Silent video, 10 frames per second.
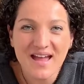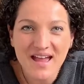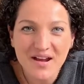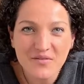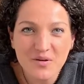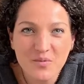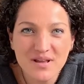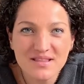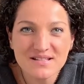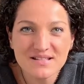Hey
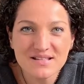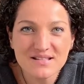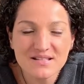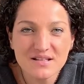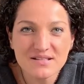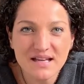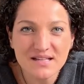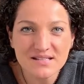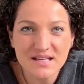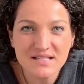everyone, this is
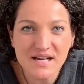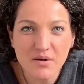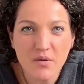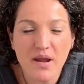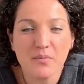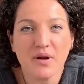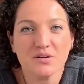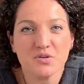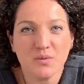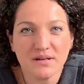Second Sight Tarot, a
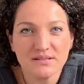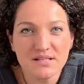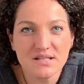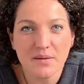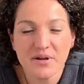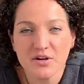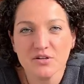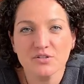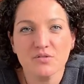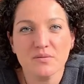branch of wellness. I'm here
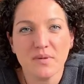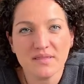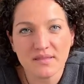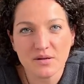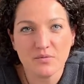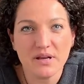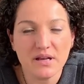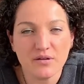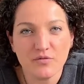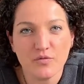to do the monthly
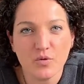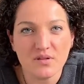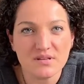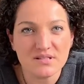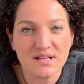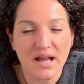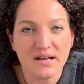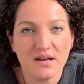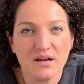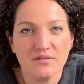reading for the
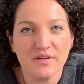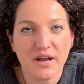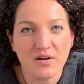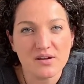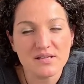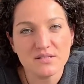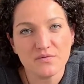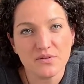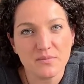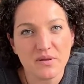sign of Aries
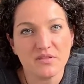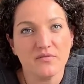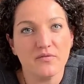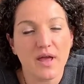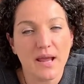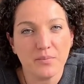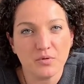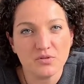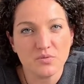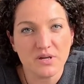for the month of
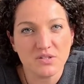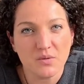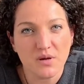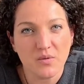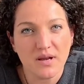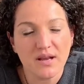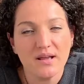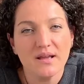April 2021.